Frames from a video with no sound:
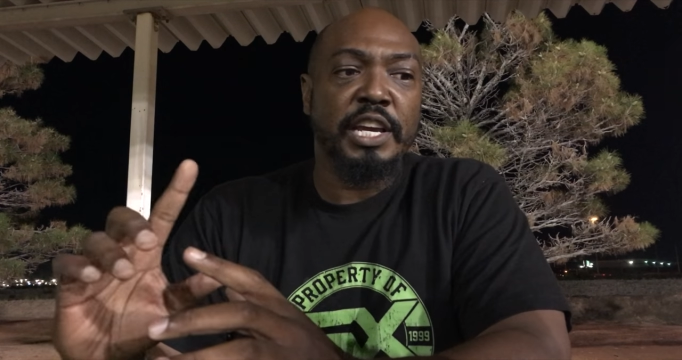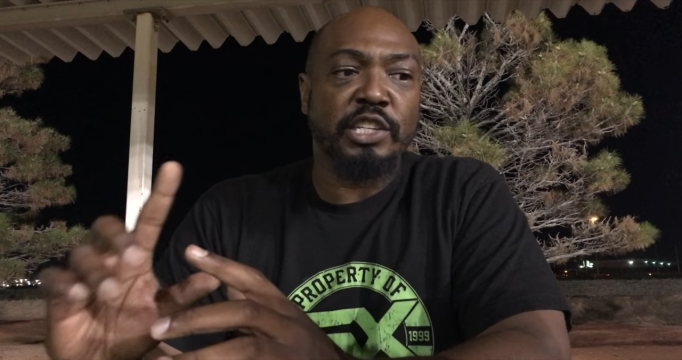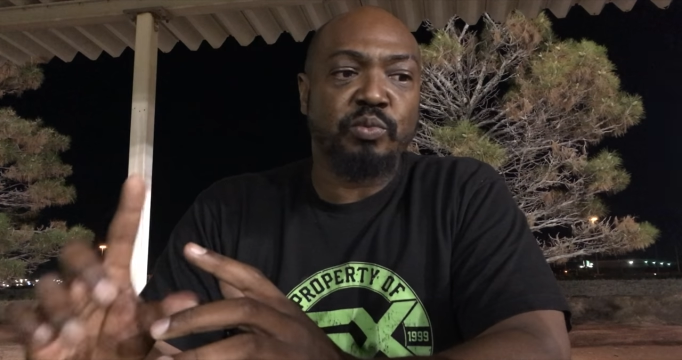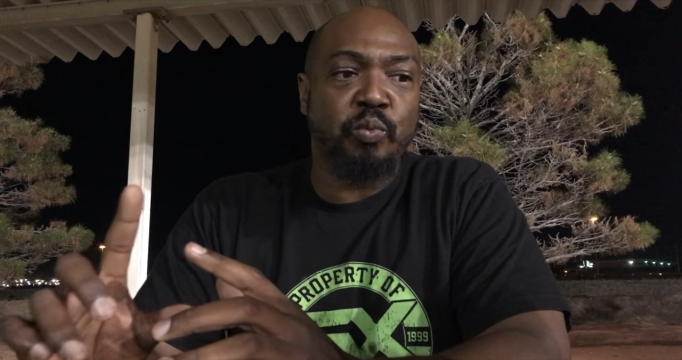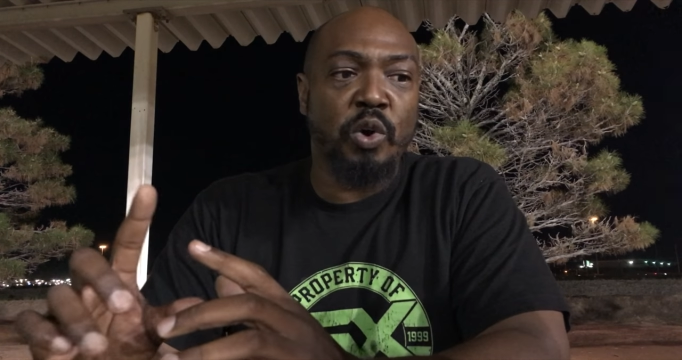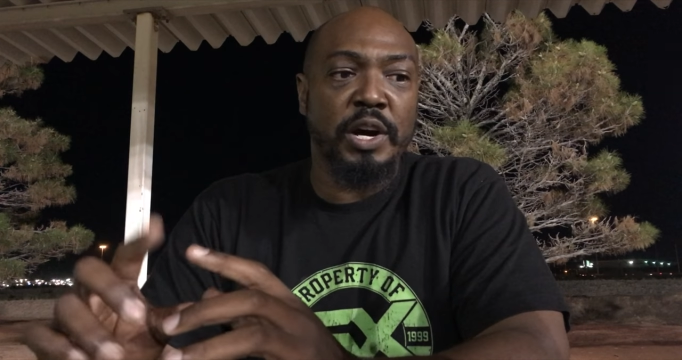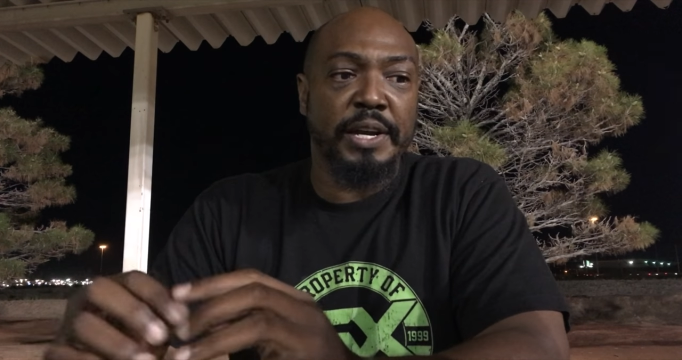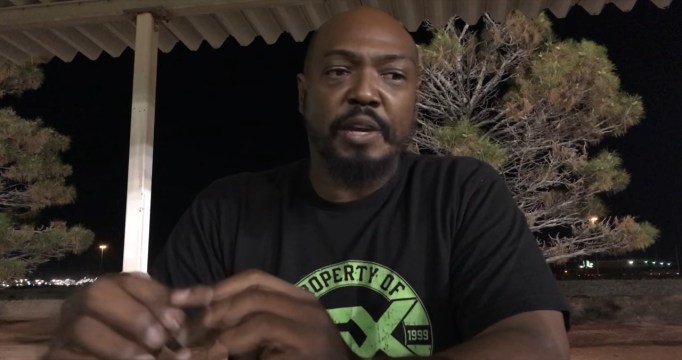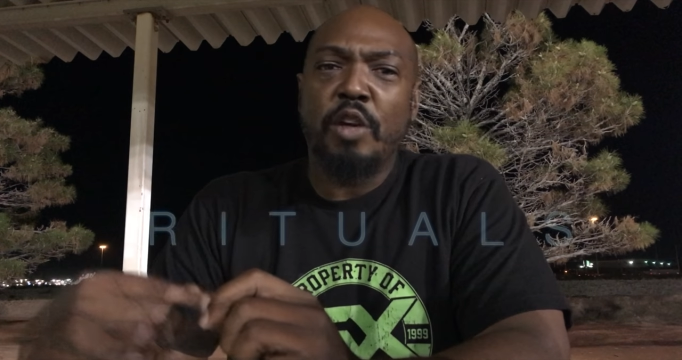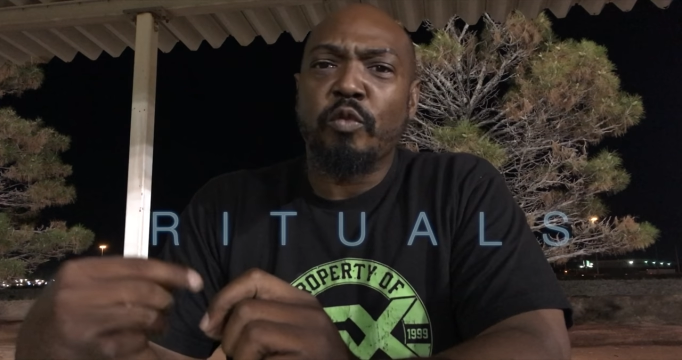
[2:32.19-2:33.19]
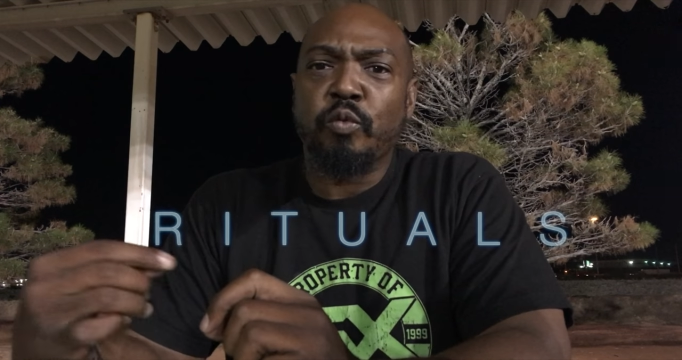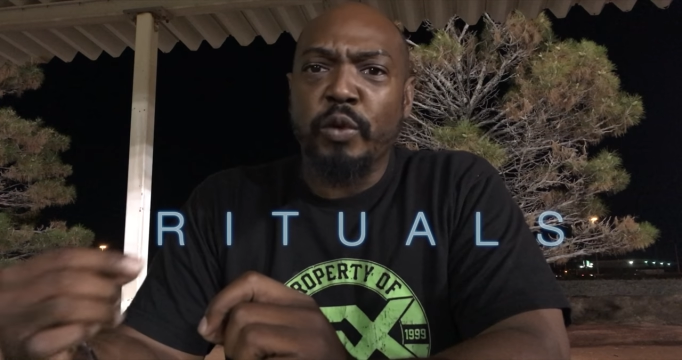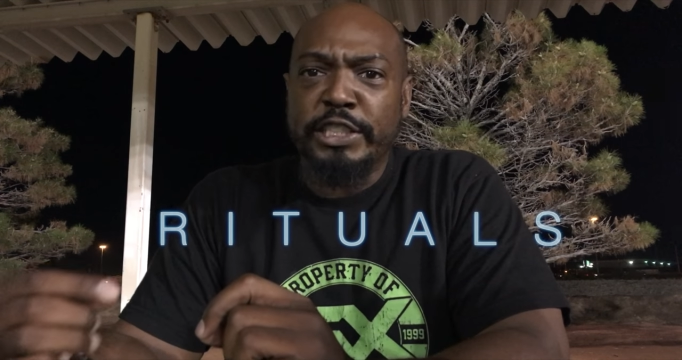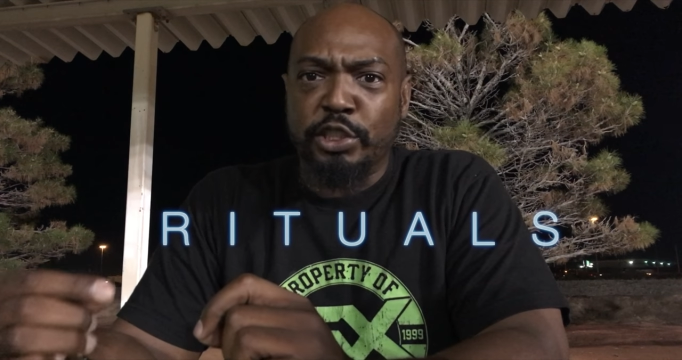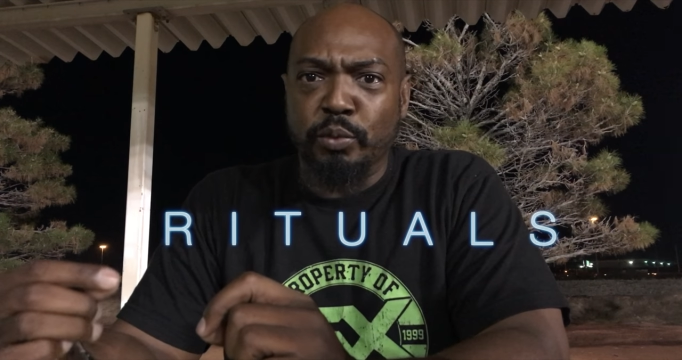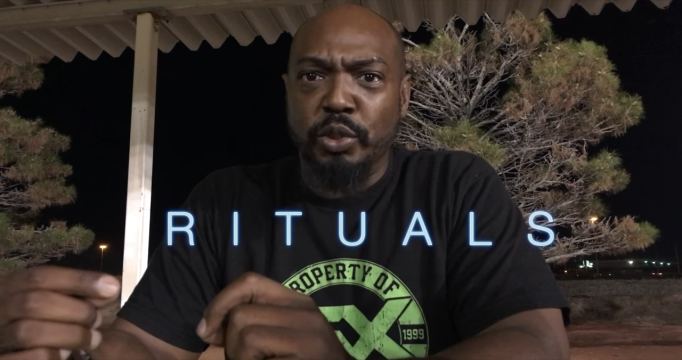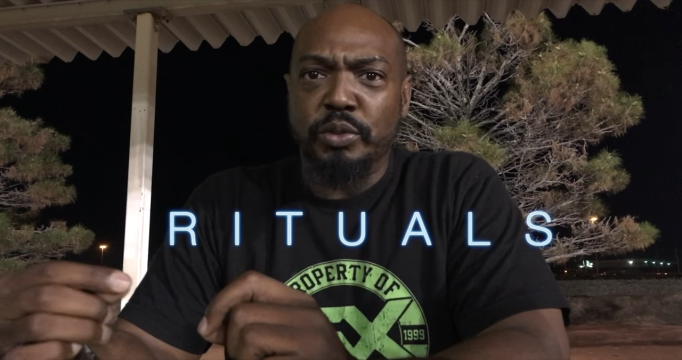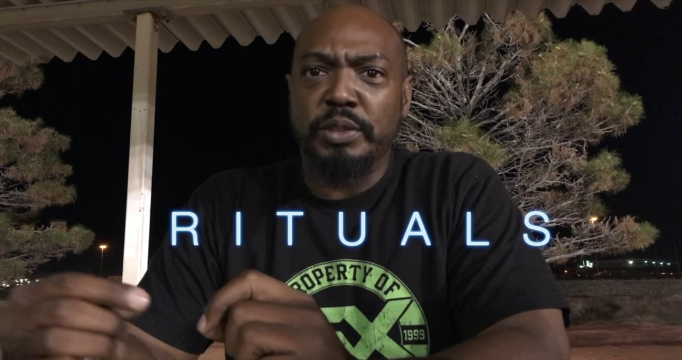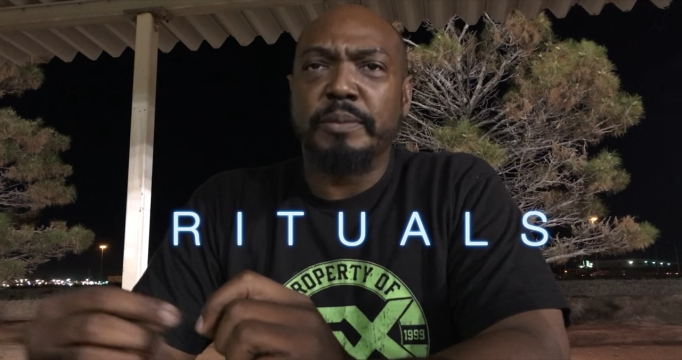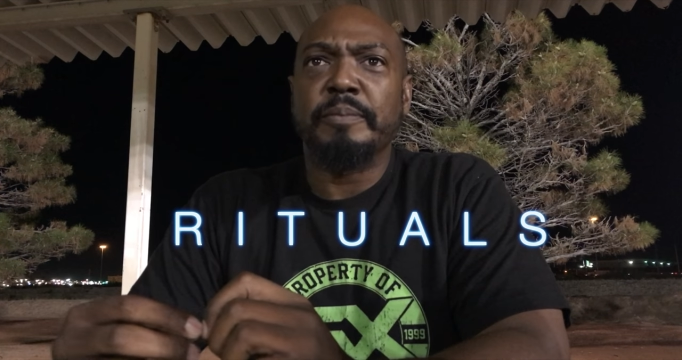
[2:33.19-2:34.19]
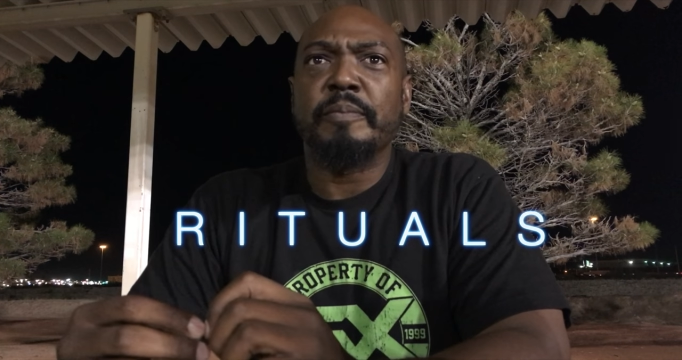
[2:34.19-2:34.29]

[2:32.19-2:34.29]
is one, rituals.